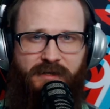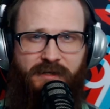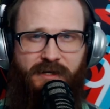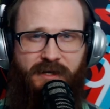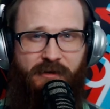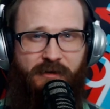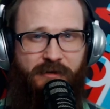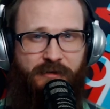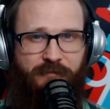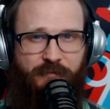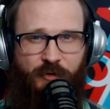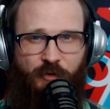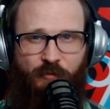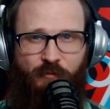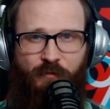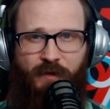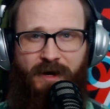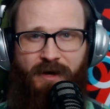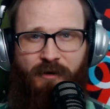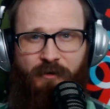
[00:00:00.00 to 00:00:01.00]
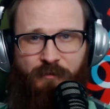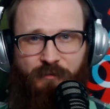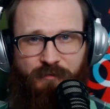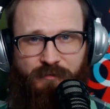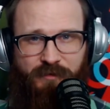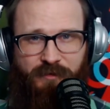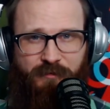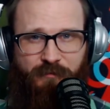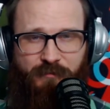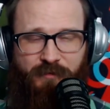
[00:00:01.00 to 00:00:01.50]
narrative
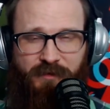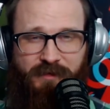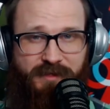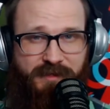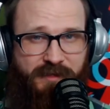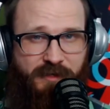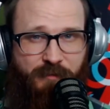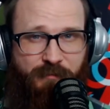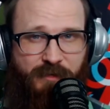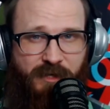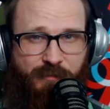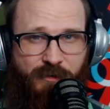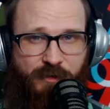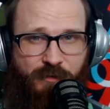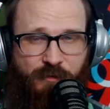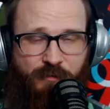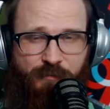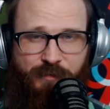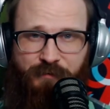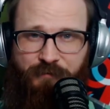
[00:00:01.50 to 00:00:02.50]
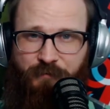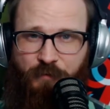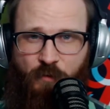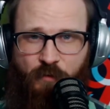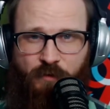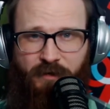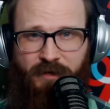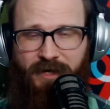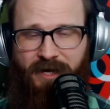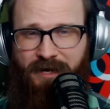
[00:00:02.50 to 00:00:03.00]
around the release of the memo
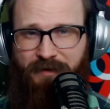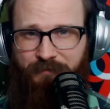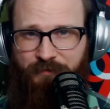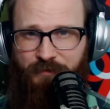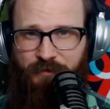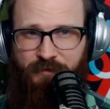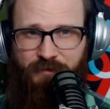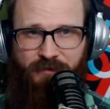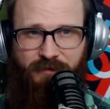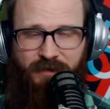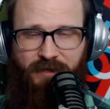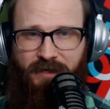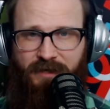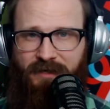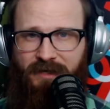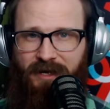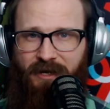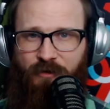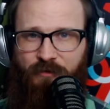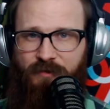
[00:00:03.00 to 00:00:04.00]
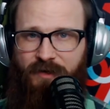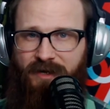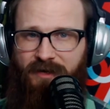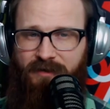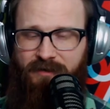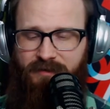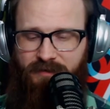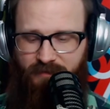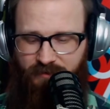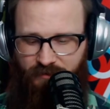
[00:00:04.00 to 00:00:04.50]
before and after, and how
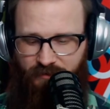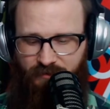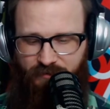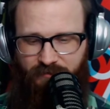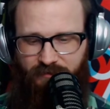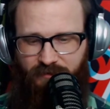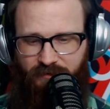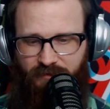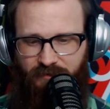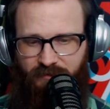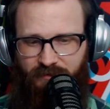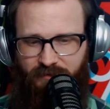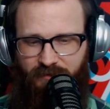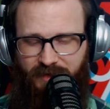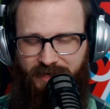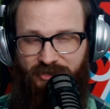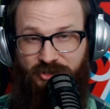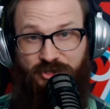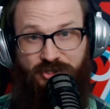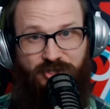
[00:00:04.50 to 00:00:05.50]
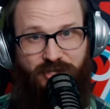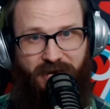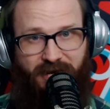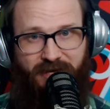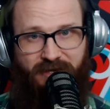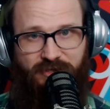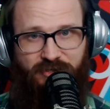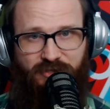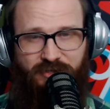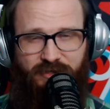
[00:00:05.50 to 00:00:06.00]
that's
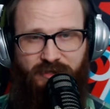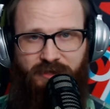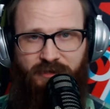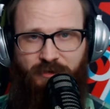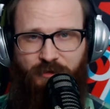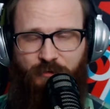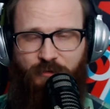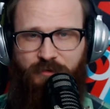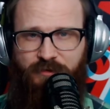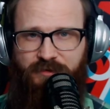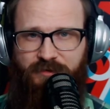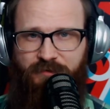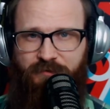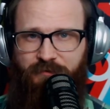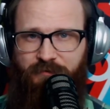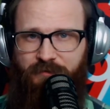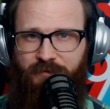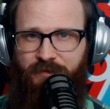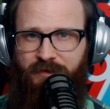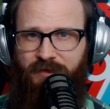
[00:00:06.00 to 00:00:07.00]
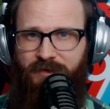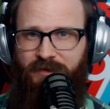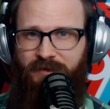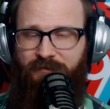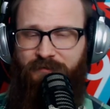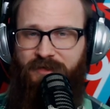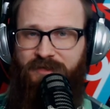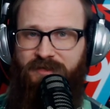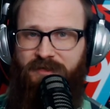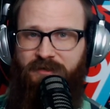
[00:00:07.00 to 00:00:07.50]
changed in the course of the
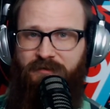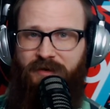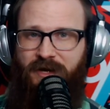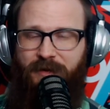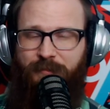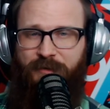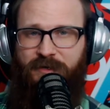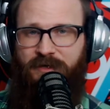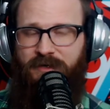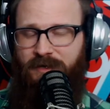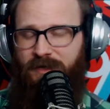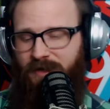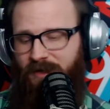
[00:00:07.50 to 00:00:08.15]
events that have happened.